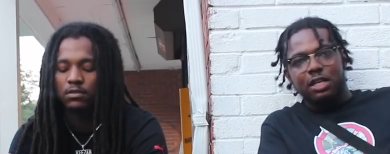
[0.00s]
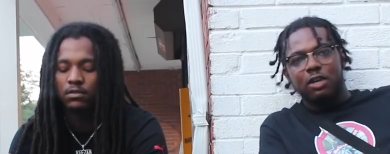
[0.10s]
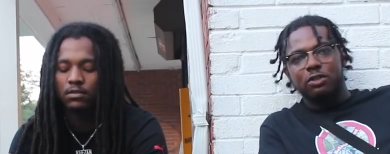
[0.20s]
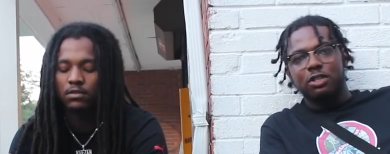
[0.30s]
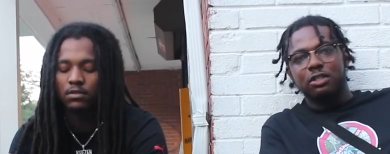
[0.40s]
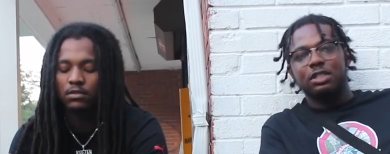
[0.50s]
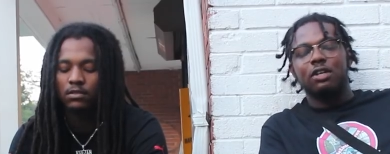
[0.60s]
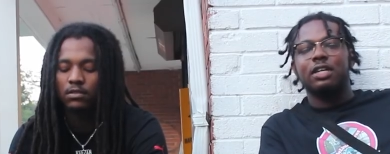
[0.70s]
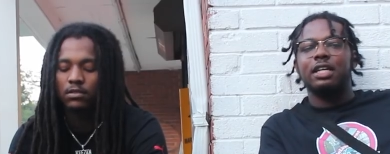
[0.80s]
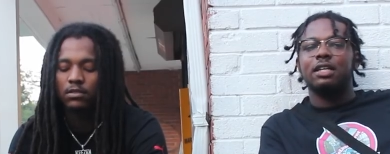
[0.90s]
Speaker 1: Taco Talks
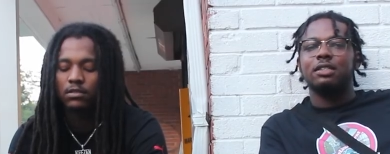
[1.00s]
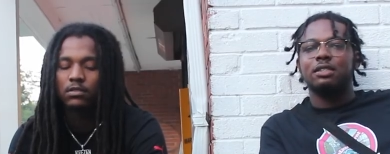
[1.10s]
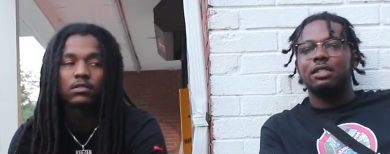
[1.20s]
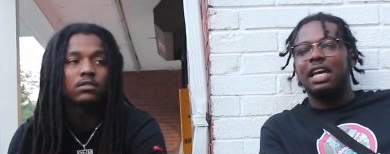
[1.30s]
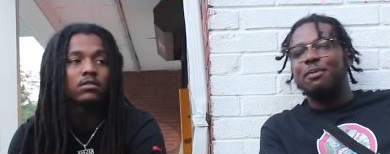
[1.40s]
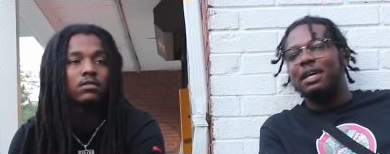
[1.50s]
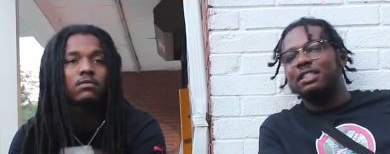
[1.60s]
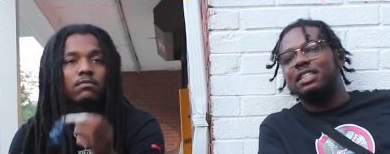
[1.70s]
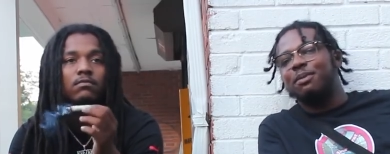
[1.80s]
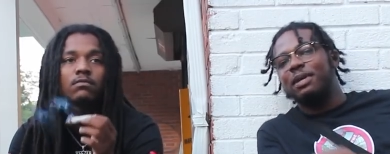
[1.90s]
out here. Hey,
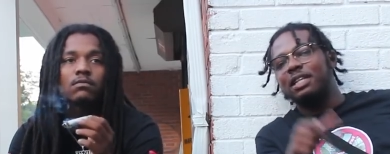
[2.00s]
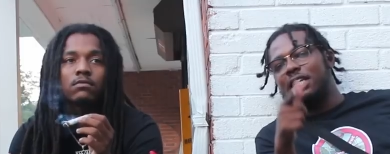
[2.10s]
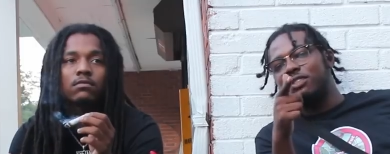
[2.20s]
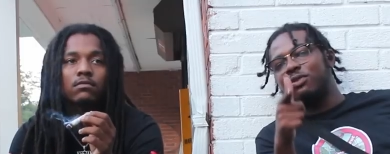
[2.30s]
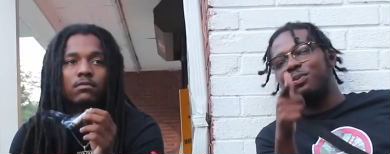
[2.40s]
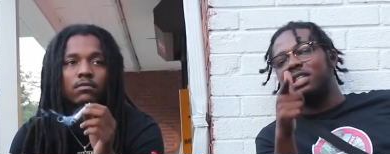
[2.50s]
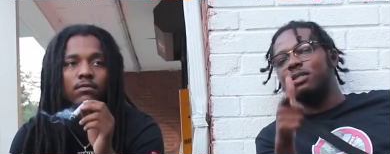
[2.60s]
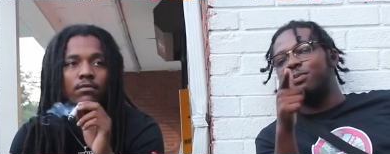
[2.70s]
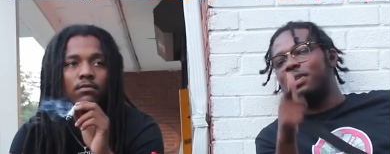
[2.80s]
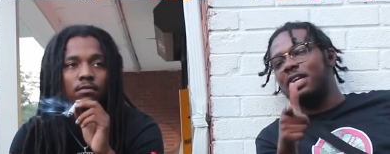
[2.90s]
man, say, man, thanks for
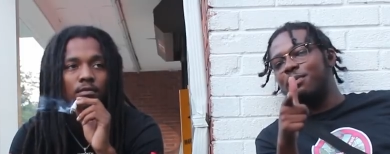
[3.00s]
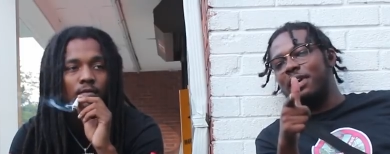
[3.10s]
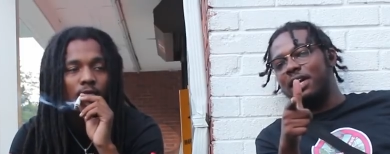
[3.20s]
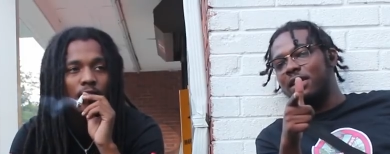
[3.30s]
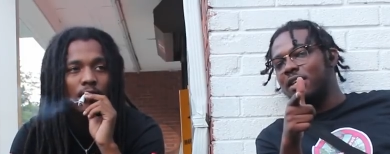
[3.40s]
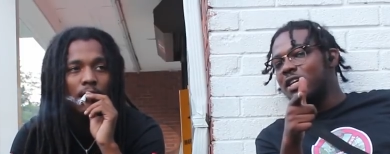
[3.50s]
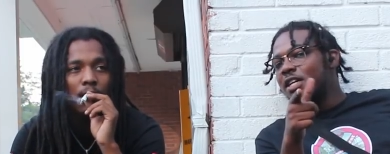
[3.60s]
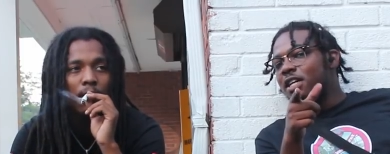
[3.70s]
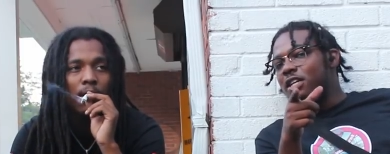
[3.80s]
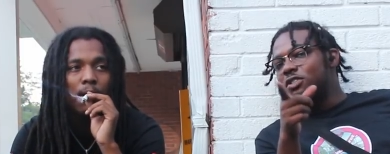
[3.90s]
pressing play, man.
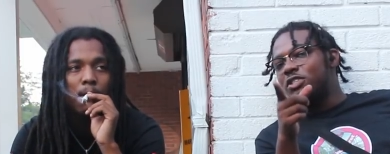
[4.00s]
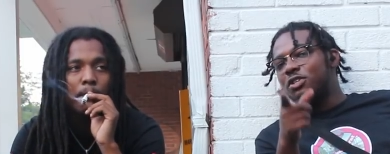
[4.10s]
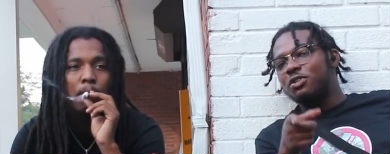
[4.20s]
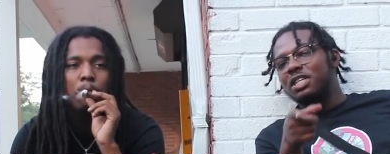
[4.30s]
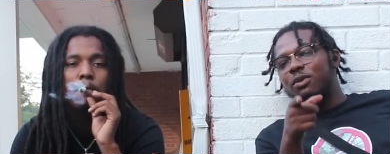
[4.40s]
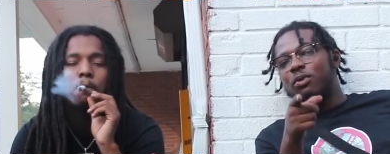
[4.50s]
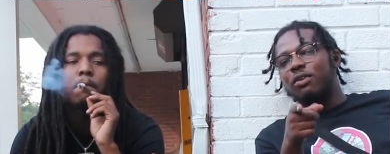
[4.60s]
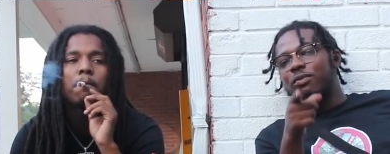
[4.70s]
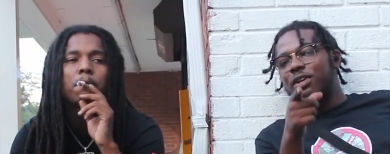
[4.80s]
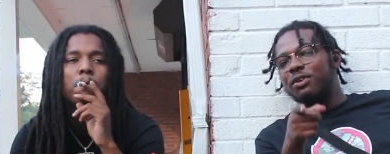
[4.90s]
You tuned in
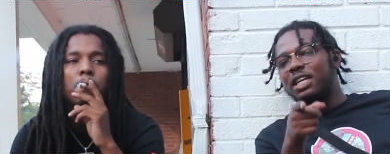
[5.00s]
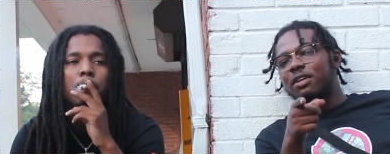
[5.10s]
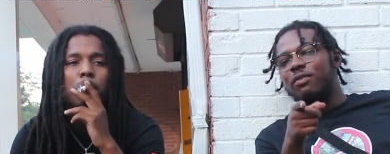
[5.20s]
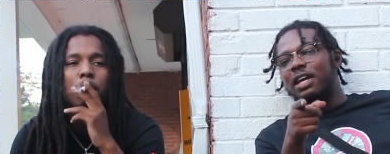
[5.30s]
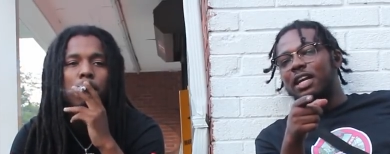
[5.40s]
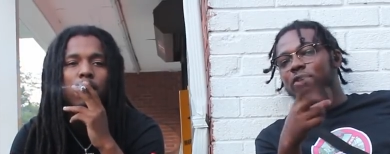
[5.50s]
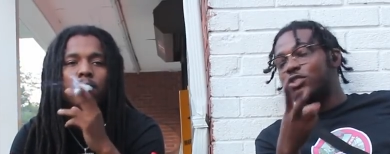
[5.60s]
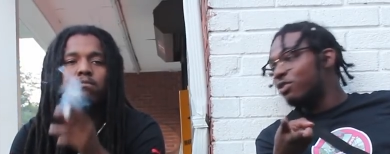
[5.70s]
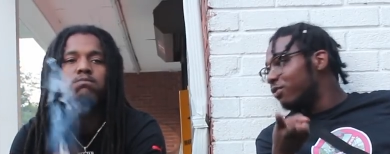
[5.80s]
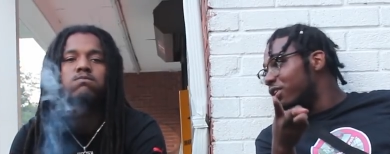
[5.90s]
with a real nigga right now.
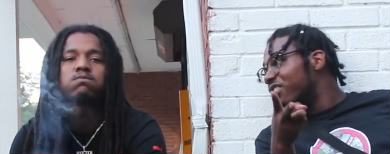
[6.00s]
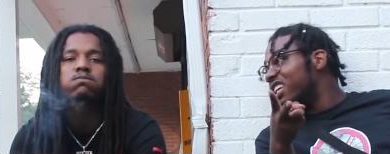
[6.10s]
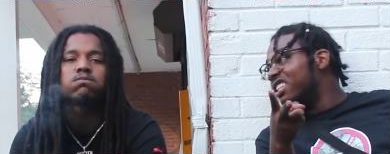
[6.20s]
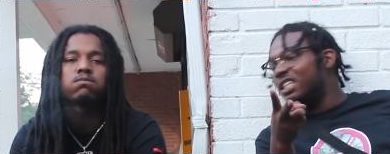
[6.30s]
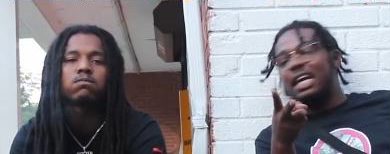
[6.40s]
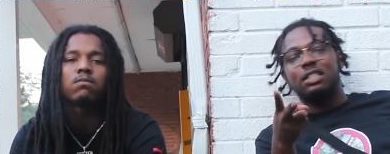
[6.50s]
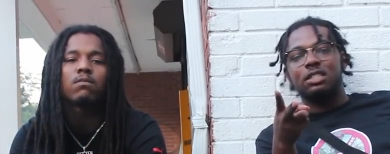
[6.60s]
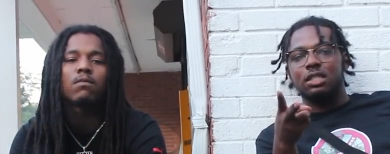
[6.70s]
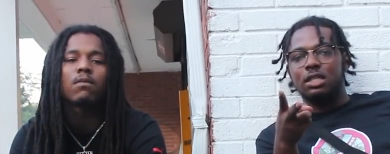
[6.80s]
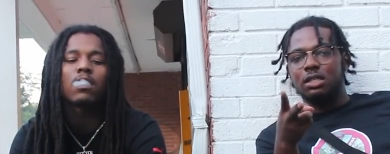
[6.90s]
Two real niggas,
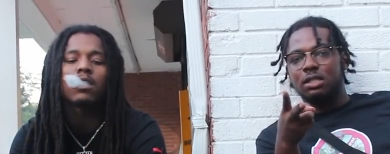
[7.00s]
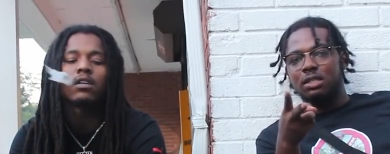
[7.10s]
actually.